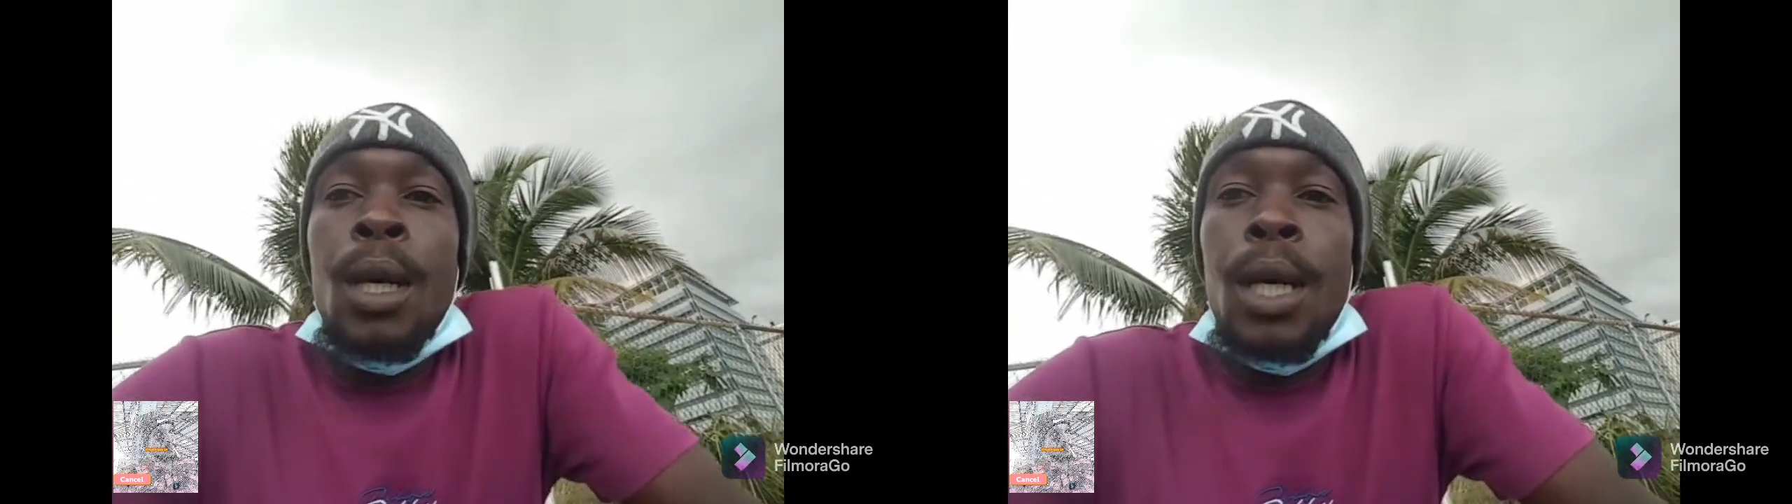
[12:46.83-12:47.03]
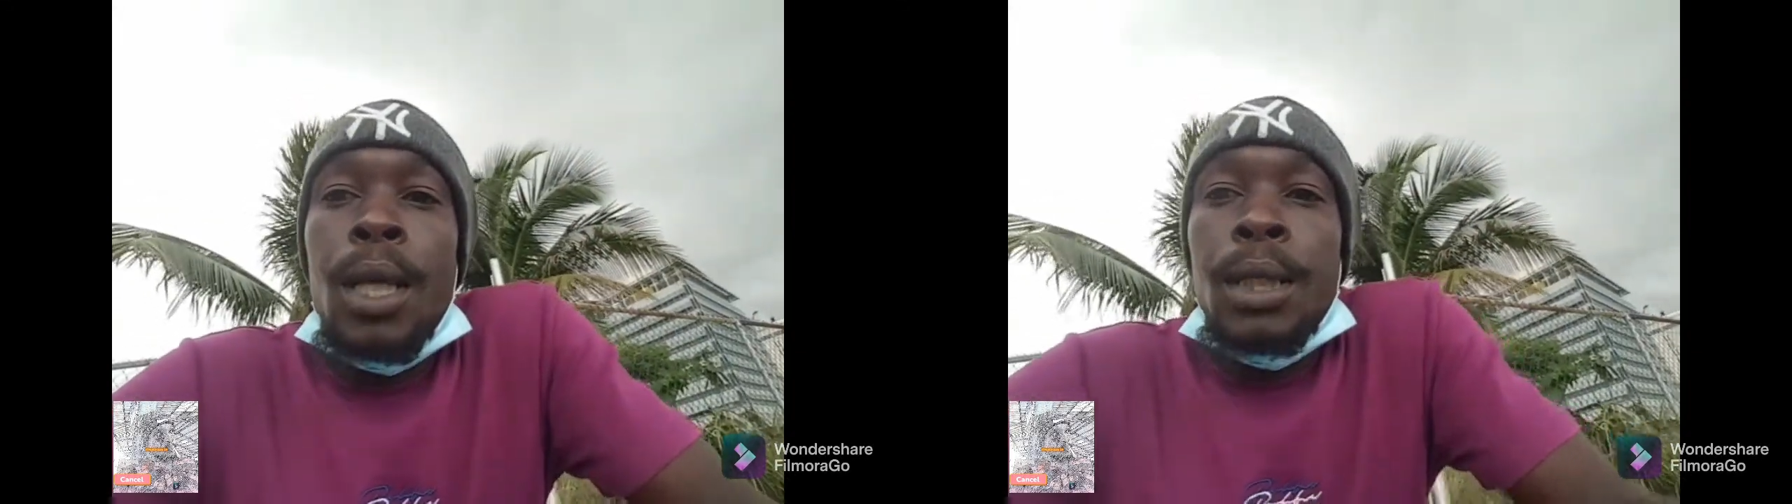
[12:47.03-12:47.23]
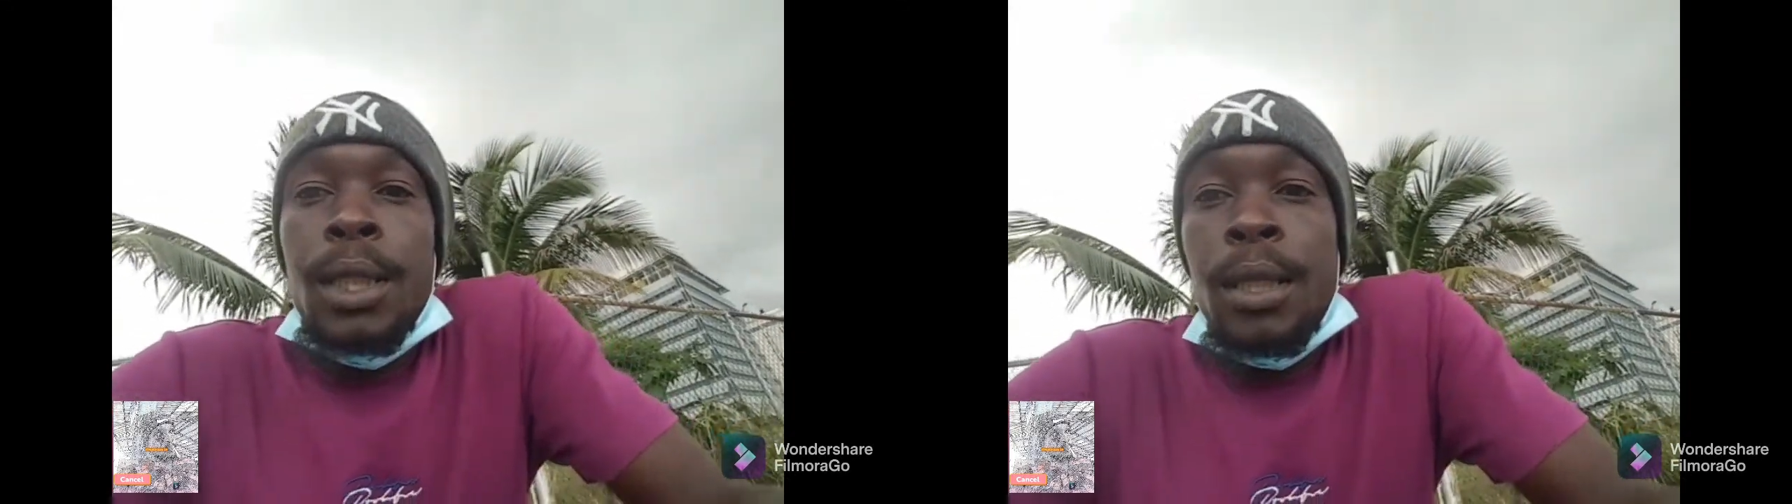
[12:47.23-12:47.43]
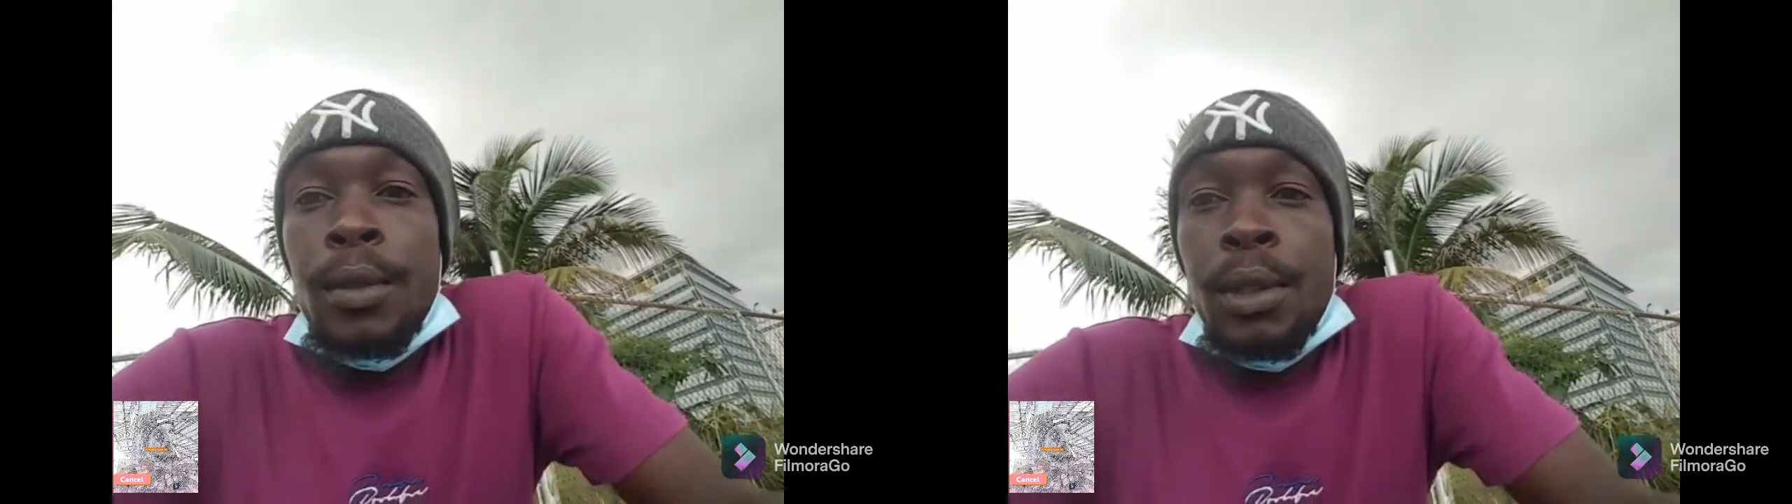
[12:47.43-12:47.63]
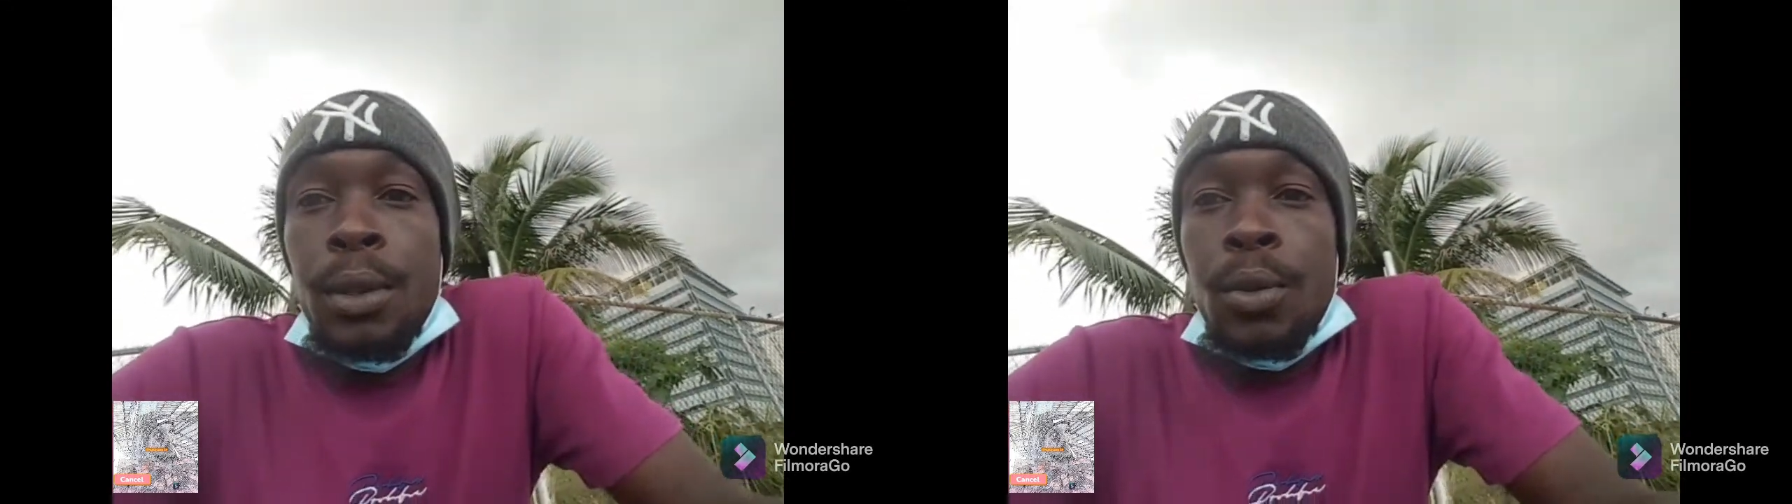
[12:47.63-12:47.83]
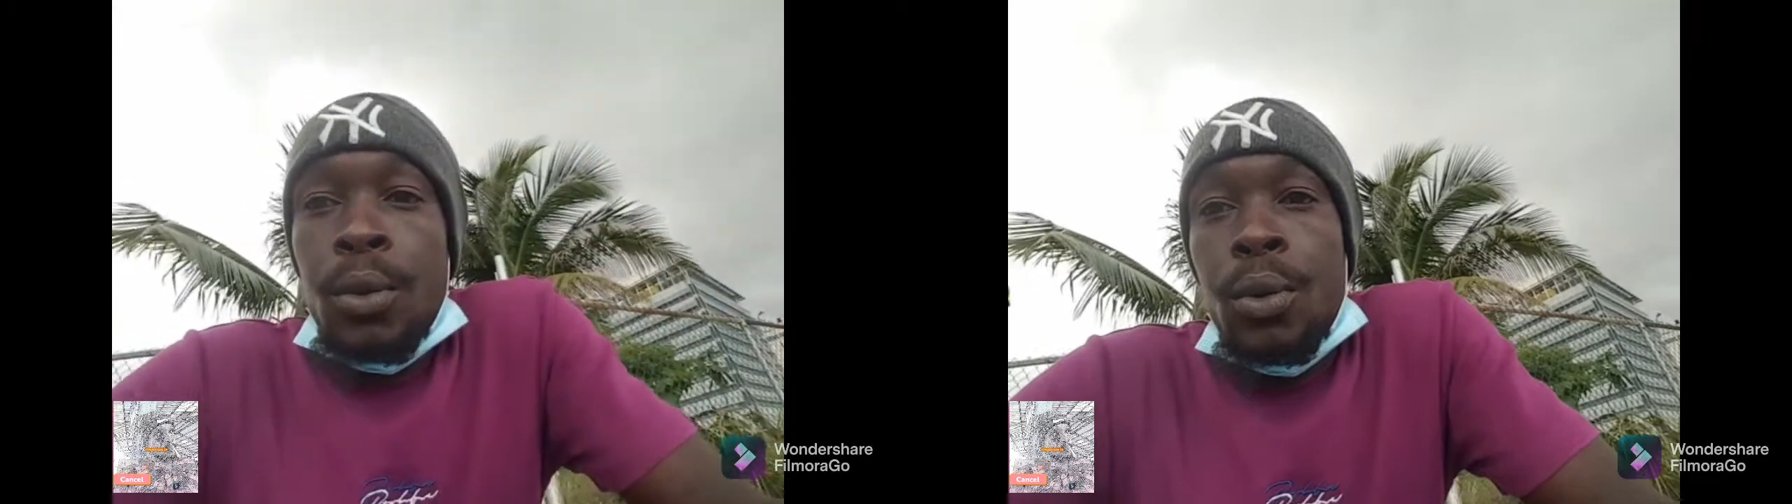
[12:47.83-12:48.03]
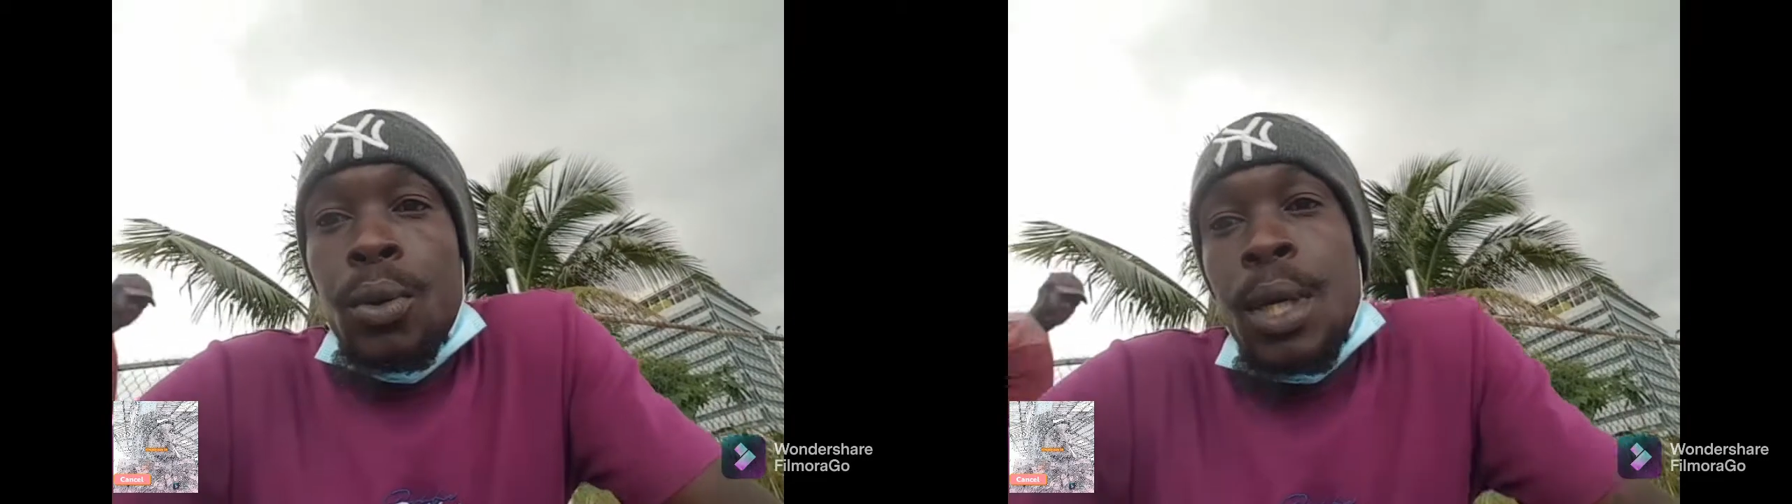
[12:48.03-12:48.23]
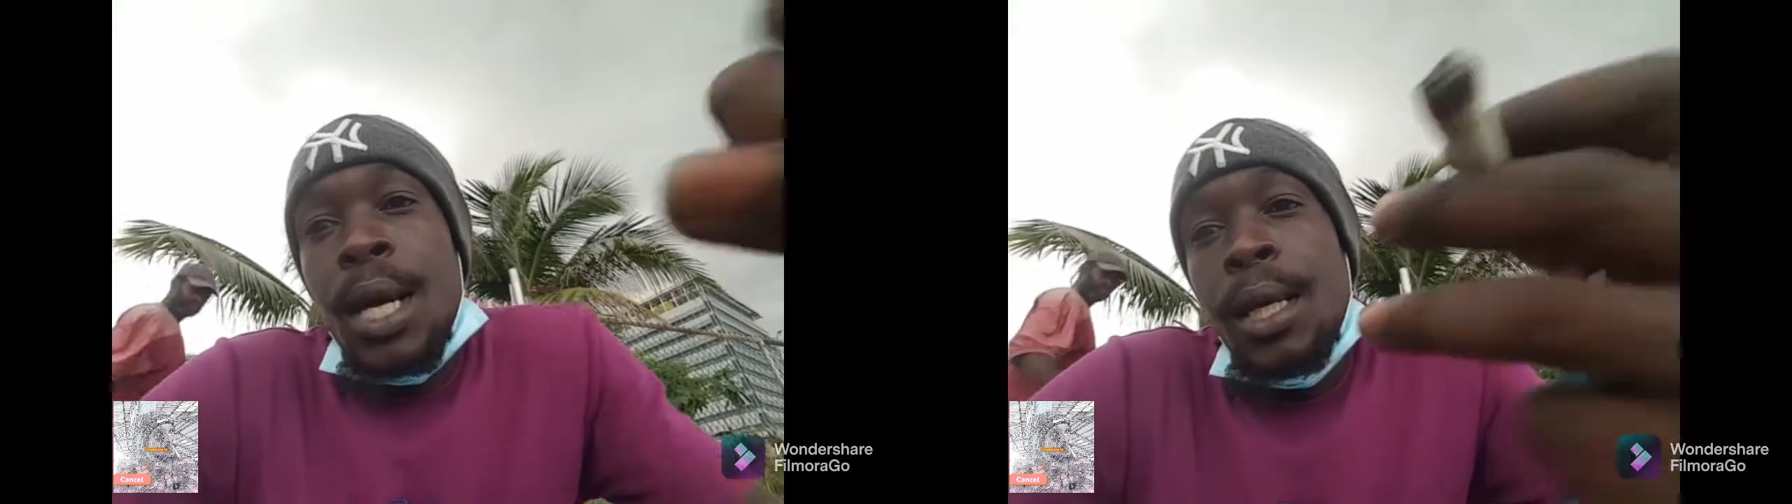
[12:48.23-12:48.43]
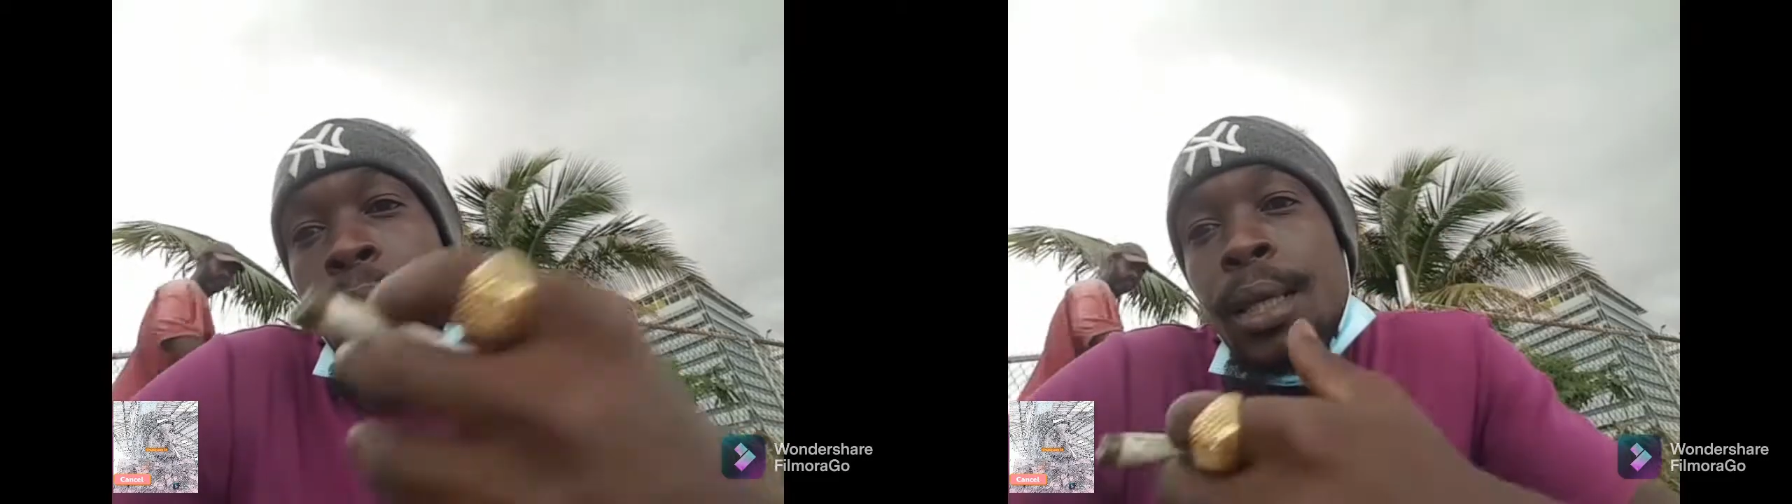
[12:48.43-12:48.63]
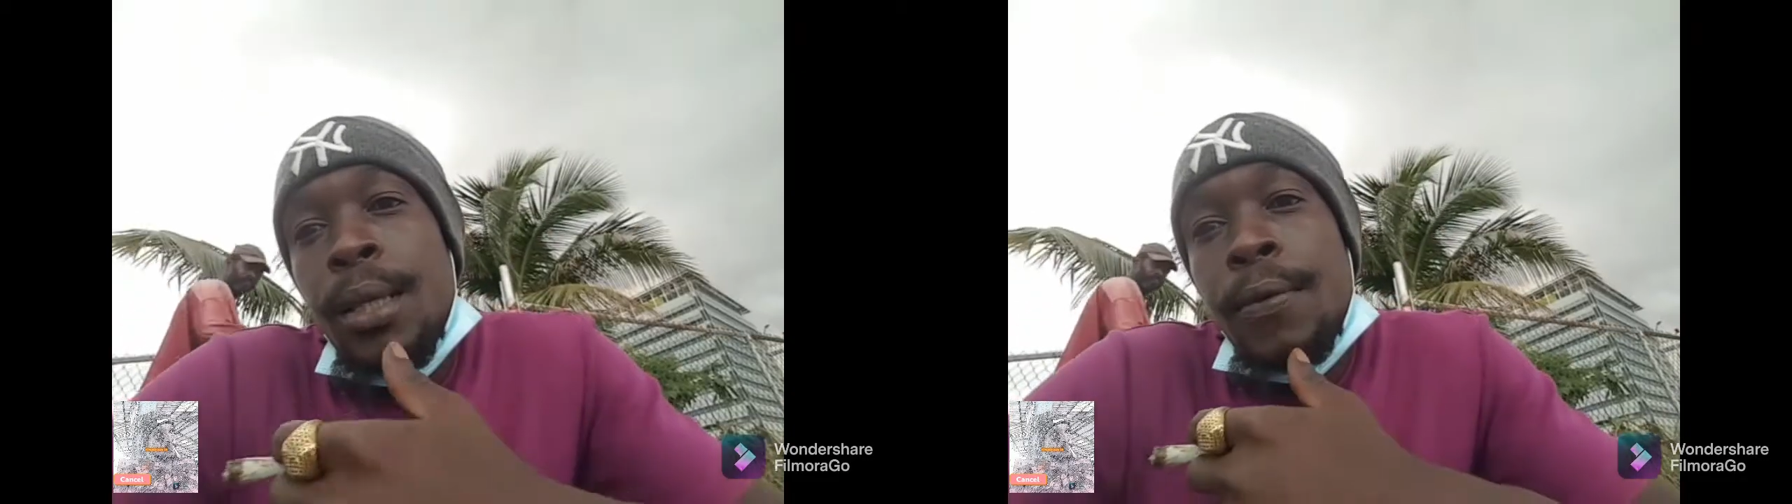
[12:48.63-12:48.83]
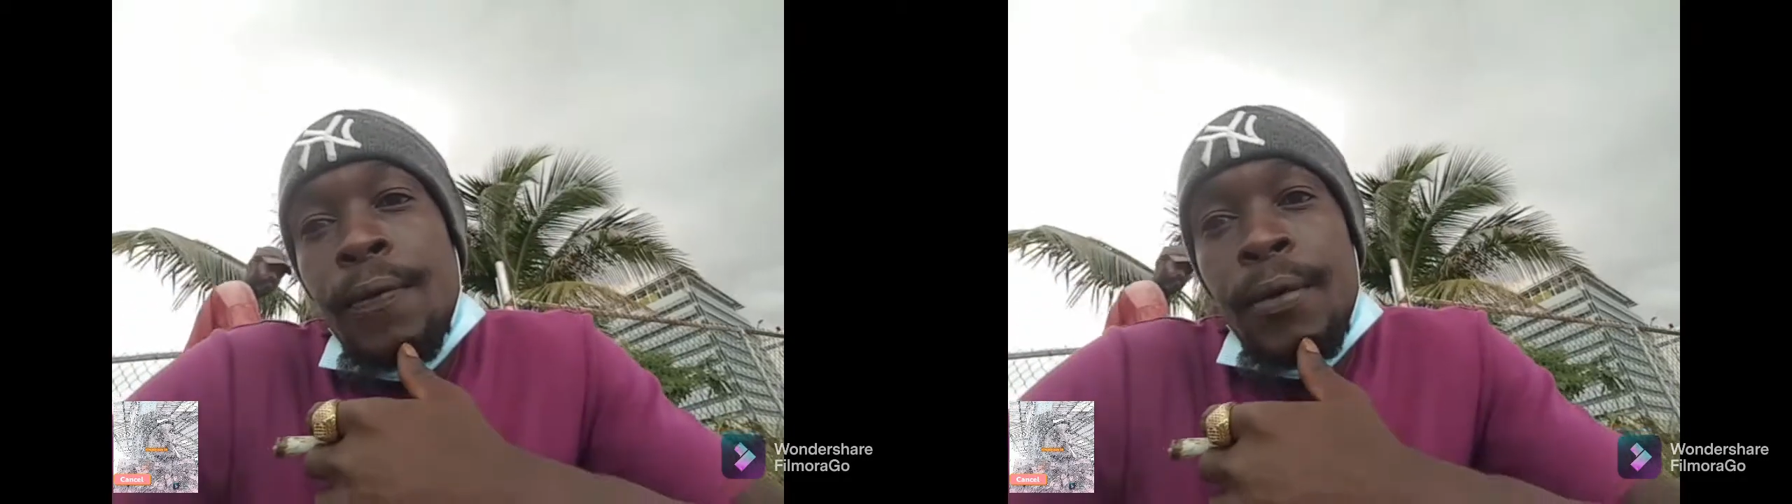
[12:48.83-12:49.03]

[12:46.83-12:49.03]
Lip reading: Because there is no ID